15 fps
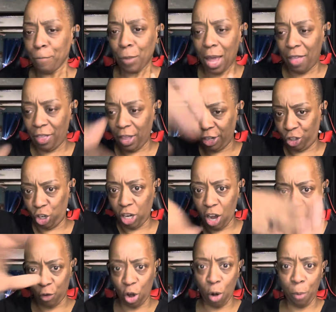And then she
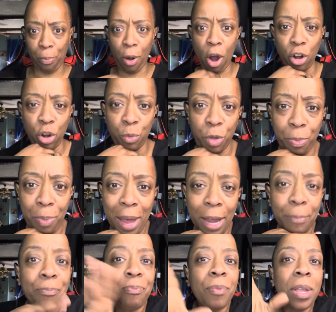covered her partner with paint.
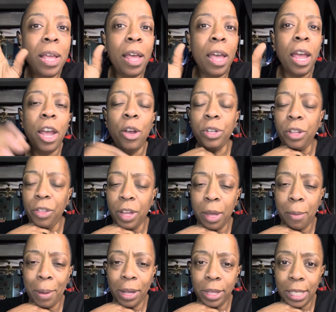Here's the thing
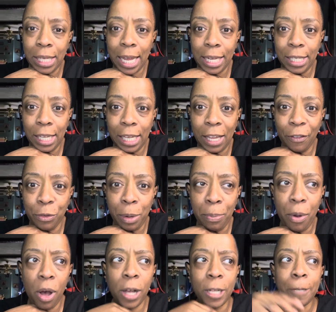about this case that gives me
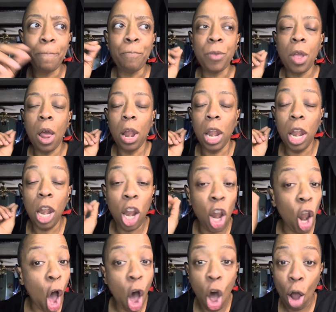pause.
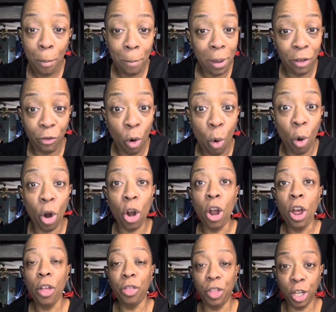Long before
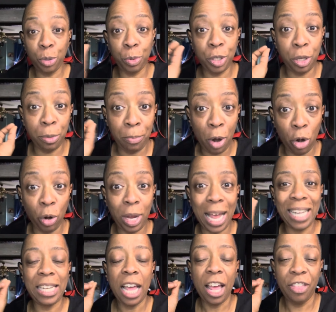this was a murder
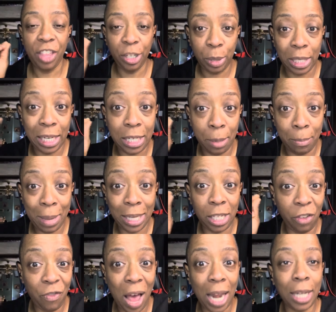case, this was a
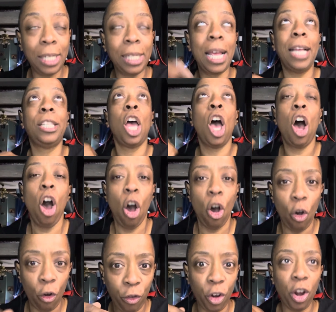domestic violence case,
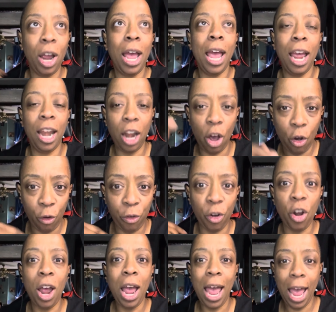over and
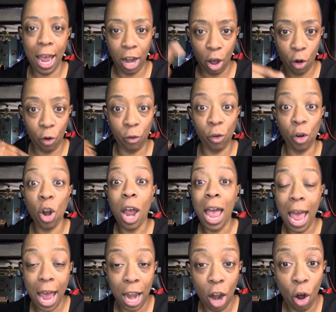over and over
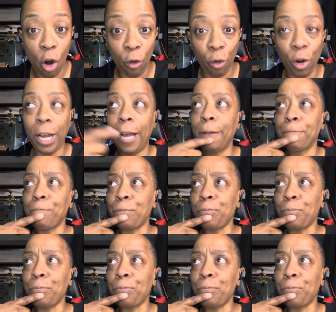and over again.